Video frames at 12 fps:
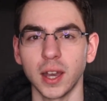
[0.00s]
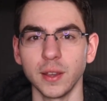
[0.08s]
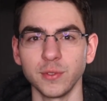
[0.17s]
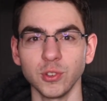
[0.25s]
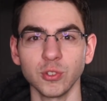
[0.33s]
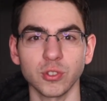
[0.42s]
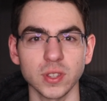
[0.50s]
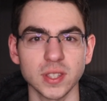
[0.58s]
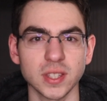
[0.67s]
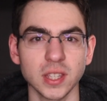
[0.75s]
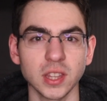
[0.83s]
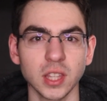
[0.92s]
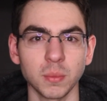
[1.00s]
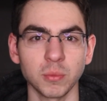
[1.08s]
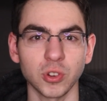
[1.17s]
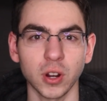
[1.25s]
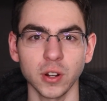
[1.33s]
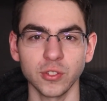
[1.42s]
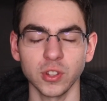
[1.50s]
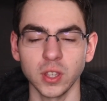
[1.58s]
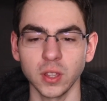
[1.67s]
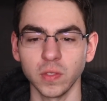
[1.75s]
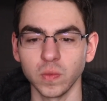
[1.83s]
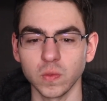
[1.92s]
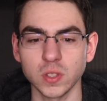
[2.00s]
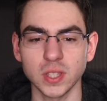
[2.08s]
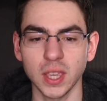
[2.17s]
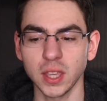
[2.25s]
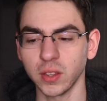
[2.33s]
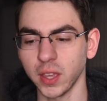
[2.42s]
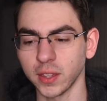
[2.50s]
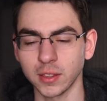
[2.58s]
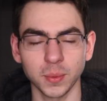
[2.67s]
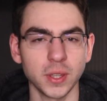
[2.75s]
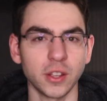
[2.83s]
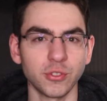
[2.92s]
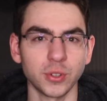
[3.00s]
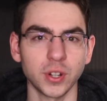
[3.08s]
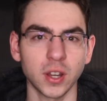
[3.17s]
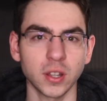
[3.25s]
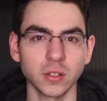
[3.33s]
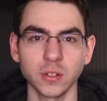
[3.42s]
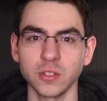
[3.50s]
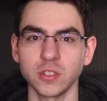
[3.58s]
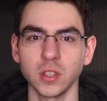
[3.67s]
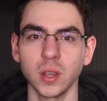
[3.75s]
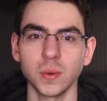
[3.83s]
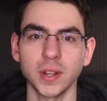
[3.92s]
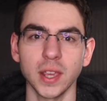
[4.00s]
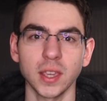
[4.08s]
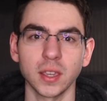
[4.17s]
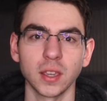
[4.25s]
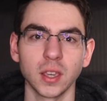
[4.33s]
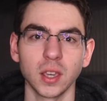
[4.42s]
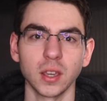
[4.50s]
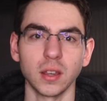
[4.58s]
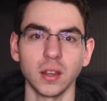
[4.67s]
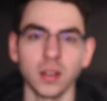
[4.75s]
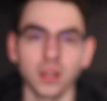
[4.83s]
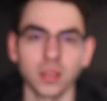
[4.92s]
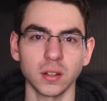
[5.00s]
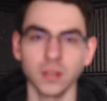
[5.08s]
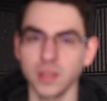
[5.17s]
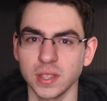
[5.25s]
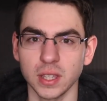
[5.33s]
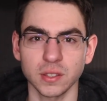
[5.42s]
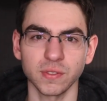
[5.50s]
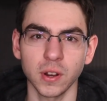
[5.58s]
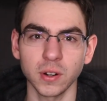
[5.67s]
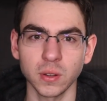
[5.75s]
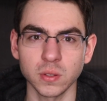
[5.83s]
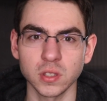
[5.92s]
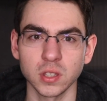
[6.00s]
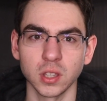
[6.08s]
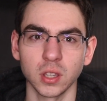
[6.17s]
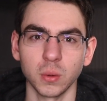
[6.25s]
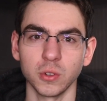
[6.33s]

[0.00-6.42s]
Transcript: I've usually seen them charging, say, like $300 to go take 36 photos,